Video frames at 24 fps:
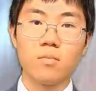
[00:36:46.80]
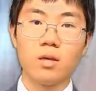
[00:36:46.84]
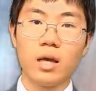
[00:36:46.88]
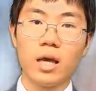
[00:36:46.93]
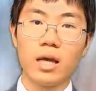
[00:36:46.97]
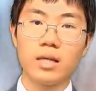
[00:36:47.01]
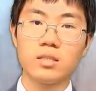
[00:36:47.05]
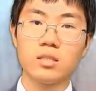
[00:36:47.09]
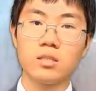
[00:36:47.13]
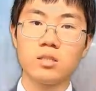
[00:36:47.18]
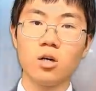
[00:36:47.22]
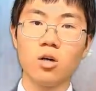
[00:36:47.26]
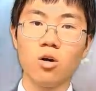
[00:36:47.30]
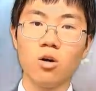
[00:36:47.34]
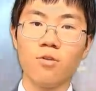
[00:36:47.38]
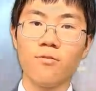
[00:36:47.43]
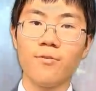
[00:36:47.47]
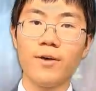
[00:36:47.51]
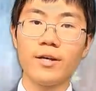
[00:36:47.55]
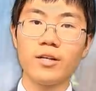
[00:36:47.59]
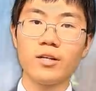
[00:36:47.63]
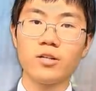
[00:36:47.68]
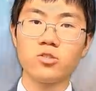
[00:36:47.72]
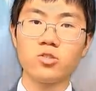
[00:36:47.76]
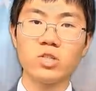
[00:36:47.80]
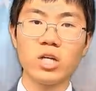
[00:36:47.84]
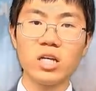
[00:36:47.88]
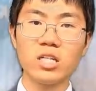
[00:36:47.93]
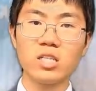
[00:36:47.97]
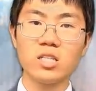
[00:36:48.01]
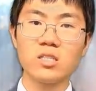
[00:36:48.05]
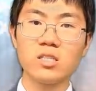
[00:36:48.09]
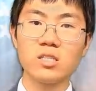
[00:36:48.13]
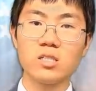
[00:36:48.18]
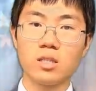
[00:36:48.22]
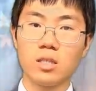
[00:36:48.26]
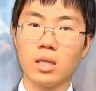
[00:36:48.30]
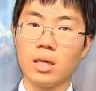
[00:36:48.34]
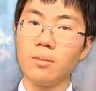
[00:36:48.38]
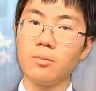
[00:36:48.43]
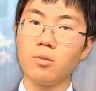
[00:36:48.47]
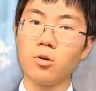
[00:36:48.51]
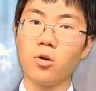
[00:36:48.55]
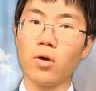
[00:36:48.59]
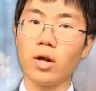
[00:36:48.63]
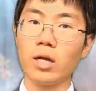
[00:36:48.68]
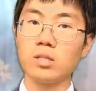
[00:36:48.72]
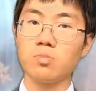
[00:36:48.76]
As the Touhou fandom changes, keep
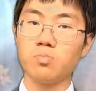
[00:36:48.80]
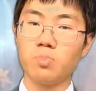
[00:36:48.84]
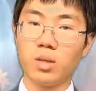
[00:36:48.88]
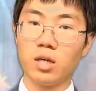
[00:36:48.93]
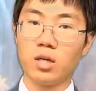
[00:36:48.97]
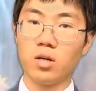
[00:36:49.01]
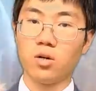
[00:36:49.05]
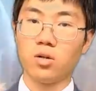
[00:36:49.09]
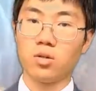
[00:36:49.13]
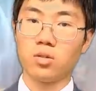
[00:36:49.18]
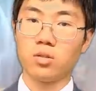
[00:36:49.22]
your eyes peeled.